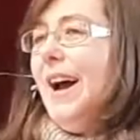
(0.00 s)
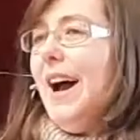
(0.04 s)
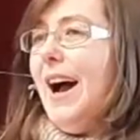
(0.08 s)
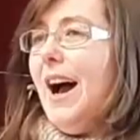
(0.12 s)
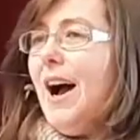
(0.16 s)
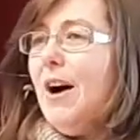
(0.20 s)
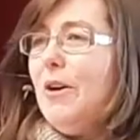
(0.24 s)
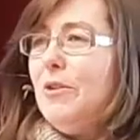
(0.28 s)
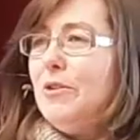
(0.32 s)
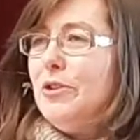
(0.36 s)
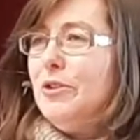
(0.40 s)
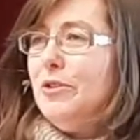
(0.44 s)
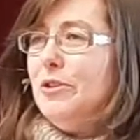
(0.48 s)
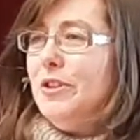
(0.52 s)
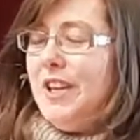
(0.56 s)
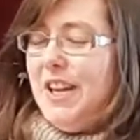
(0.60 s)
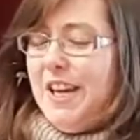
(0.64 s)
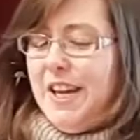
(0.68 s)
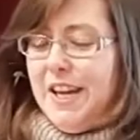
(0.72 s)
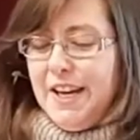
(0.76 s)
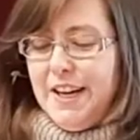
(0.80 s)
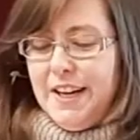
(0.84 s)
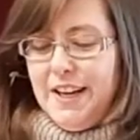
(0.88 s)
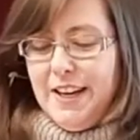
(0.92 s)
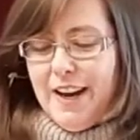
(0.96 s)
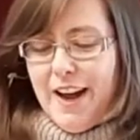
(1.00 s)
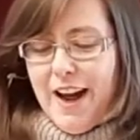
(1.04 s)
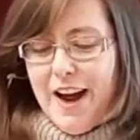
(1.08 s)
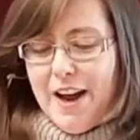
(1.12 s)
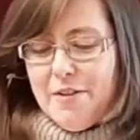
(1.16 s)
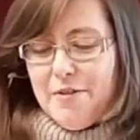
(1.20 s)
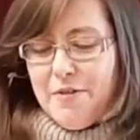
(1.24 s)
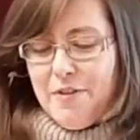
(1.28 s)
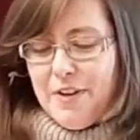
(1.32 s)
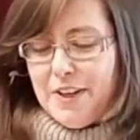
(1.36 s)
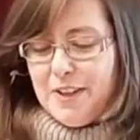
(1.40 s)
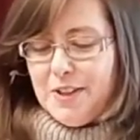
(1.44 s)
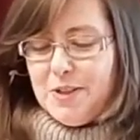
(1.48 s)
Our unique
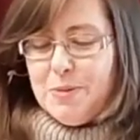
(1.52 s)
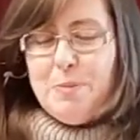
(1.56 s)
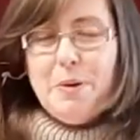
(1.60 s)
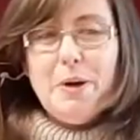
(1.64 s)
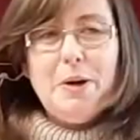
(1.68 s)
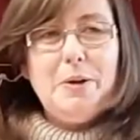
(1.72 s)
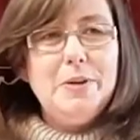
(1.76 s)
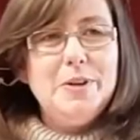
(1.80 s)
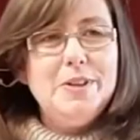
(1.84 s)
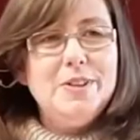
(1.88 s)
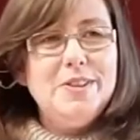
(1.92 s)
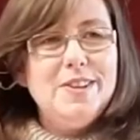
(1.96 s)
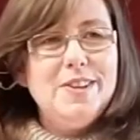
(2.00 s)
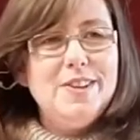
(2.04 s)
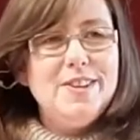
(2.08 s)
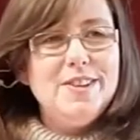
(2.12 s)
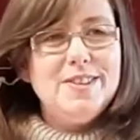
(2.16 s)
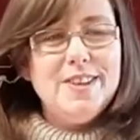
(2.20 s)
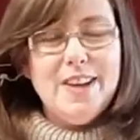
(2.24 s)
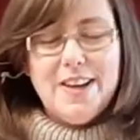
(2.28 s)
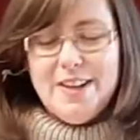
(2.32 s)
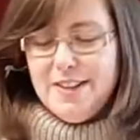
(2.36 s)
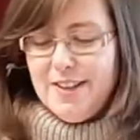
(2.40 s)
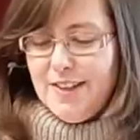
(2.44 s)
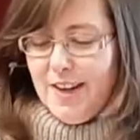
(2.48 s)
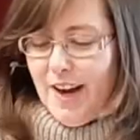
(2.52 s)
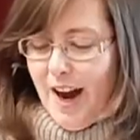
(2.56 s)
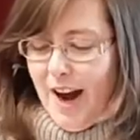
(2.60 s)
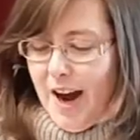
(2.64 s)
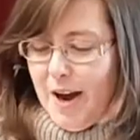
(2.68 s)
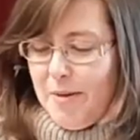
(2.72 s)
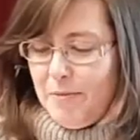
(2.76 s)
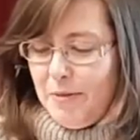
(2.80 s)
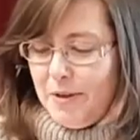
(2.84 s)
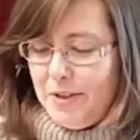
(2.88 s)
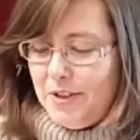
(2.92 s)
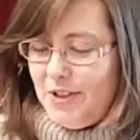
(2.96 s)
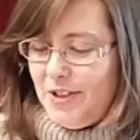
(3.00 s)
life experiences and
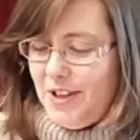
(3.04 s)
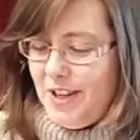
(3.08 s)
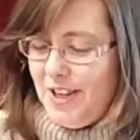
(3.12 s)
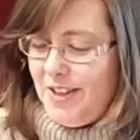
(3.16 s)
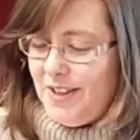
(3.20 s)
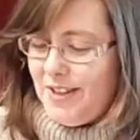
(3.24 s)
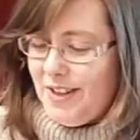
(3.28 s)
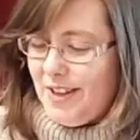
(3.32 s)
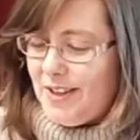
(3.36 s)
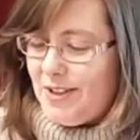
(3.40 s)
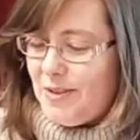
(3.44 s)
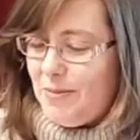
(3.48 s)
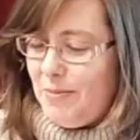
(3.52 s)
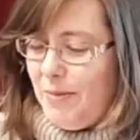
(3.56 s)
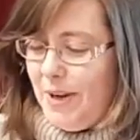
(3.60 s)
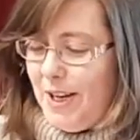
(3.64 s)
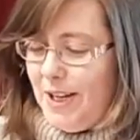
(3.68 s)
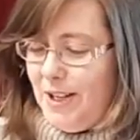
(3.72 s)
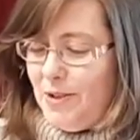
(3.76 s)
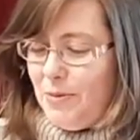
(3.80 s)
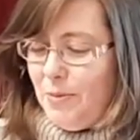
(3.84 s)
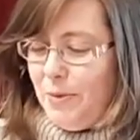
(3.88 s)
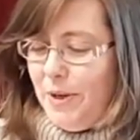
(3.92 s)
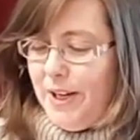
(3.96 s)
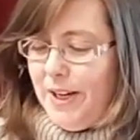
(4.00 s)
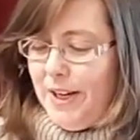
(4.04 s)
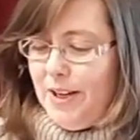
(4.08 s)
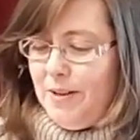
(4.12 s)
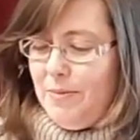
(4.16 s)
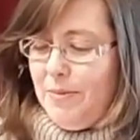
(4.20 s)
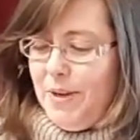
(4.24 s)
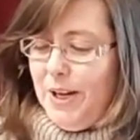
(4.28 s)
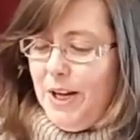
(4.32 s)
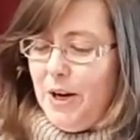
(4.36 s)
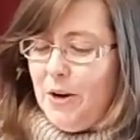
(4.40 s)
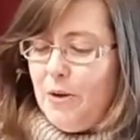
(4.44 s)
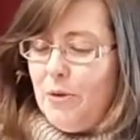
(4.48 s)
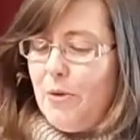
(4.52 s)
time with Jesus means we can
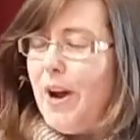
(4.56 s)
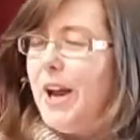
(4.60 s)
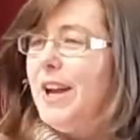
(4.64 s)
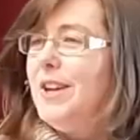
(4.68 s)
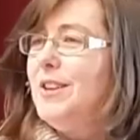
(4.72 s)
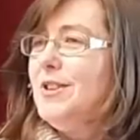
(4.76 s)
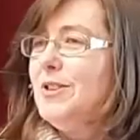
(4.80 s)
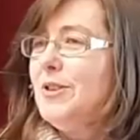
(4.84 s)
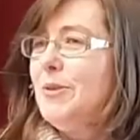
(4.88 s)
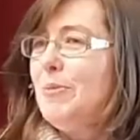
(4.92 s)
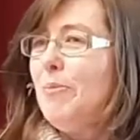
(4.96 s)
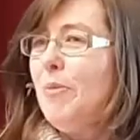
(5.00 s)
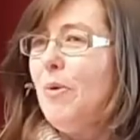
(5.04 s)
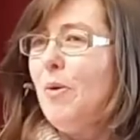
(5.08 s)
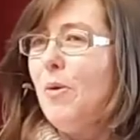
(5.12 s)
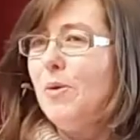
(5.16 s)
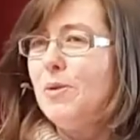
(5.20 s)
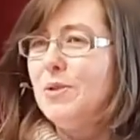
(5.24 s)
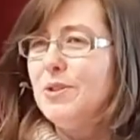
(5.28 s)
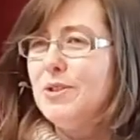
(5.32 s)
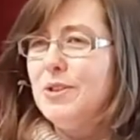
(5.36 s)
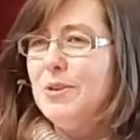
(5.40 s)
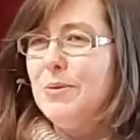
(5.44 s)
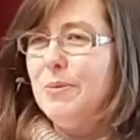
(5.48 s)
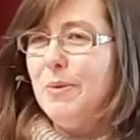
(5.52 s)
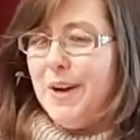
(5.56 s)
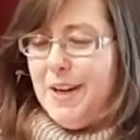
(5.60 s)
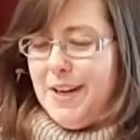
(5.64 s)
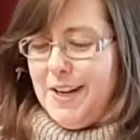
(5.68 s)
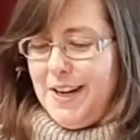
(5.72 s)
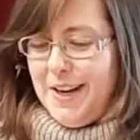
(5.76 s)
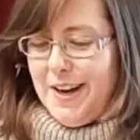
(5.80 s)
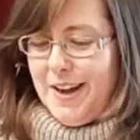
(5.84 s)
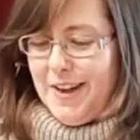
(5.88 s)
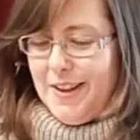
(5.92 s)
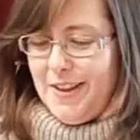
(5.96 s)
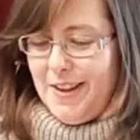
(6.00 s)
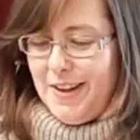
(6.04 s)
be a great support to one
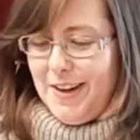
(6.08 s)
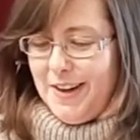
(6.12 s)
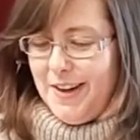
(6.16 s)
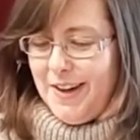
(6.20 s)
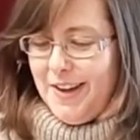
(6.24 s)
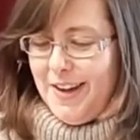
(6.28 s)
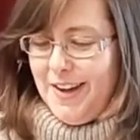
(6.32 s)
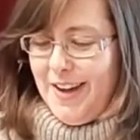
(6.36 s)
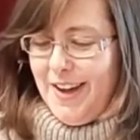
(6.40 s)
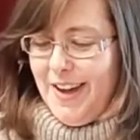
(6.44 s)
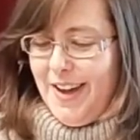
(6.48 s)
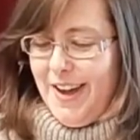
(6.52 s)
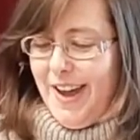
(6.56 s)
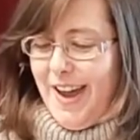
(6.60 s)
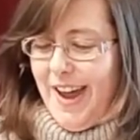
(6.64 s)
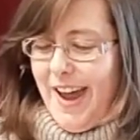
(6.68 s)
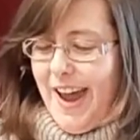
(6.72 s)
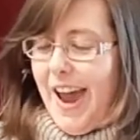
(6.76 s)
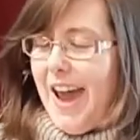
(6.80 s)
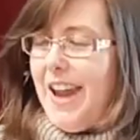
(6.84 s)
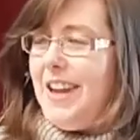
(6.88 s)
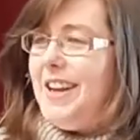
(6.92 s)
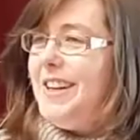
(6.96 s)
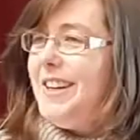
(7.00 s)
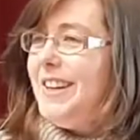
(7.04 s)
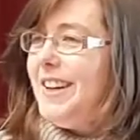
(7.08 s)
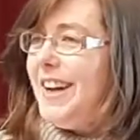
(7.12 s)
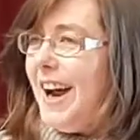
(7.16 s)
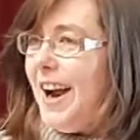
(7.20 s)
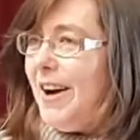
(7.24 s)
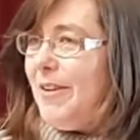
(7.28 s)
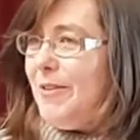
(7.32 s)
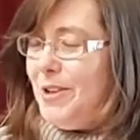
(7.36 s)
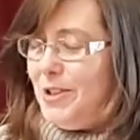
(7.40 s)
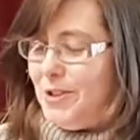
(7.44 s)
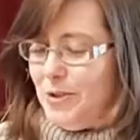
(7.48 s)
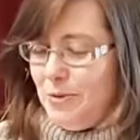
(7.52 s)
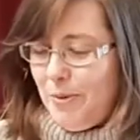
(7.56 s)
another and
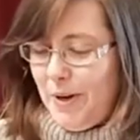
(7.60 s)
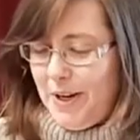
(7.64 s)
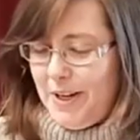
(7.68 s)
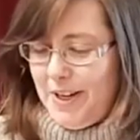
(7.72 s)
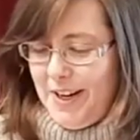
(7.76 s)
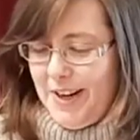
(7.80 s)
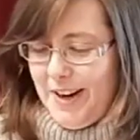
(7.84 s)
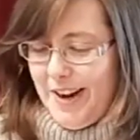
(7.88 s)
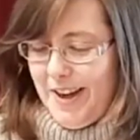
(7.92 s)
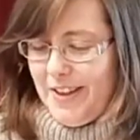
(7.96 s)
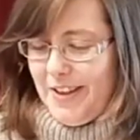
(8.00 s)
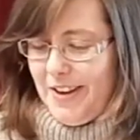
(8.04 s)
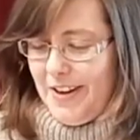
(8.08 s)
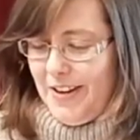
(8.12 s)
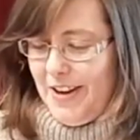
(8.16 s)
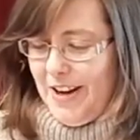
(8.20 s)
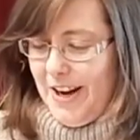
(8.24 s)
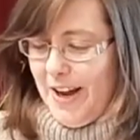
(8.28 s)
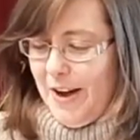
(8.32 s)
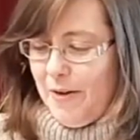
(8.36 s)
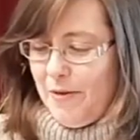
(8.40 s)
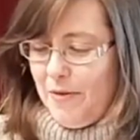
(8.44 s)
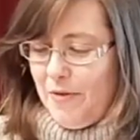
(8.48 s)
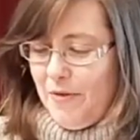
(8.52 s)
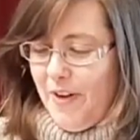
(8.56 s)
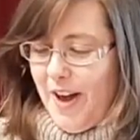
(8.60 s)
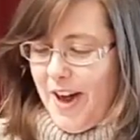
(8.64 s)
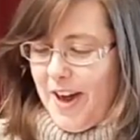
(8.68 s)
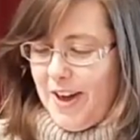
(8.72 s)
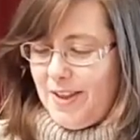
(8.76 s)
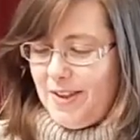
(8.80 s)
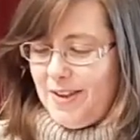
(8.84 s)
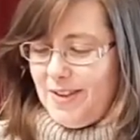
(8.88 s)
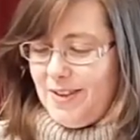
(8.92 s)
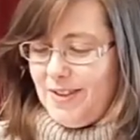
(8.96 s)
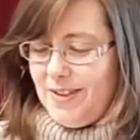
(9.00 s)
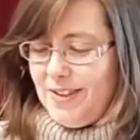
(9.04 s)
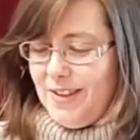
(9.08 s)
encourage one another in our
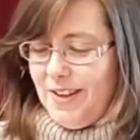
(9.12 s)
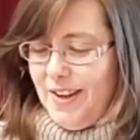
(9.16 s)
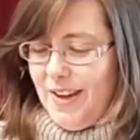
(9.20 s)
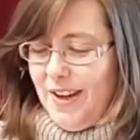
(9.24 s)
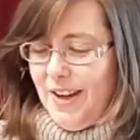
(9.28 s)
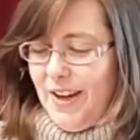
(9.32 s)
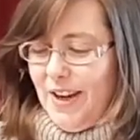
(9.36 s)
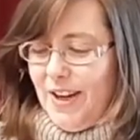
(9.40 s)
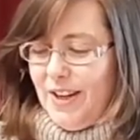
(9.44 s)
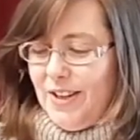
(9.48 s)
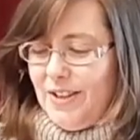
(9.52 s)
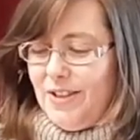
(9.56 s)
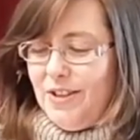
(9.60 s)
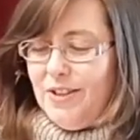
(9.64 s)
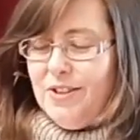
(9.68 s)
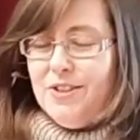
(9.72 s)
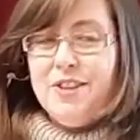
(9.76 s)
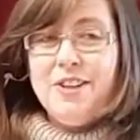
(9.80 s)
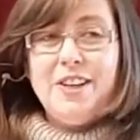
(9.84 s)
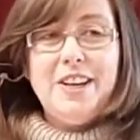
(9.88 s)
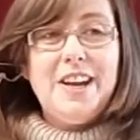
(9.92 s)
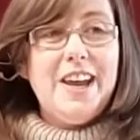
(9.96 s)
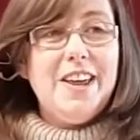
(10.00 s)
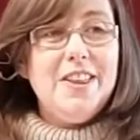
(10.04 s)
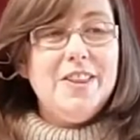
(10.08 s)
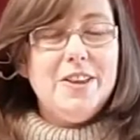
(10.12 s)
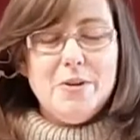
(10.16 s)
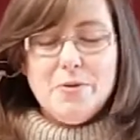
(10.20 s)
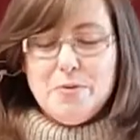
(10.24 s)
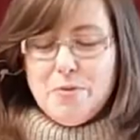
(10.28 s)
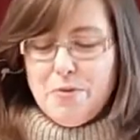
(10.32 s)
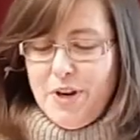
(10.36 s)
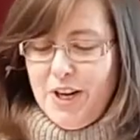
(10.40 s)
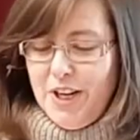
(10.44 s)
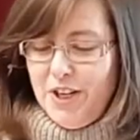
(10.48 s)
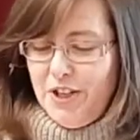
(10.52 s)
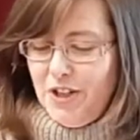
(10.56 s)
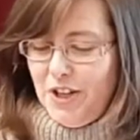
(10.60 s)
faiths to together
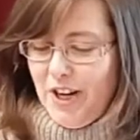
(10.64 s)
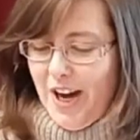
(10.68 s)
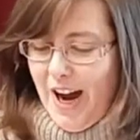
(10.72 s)
reach